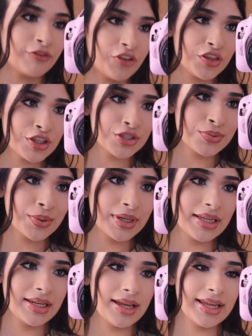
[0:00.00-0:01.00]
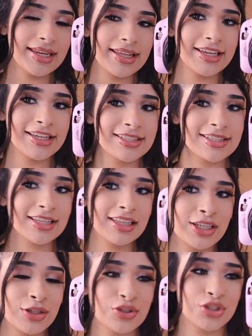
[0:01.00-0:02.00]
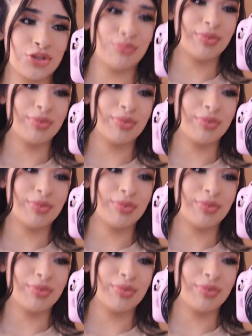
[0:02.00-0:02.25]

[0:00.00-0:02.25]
for this one it is a little too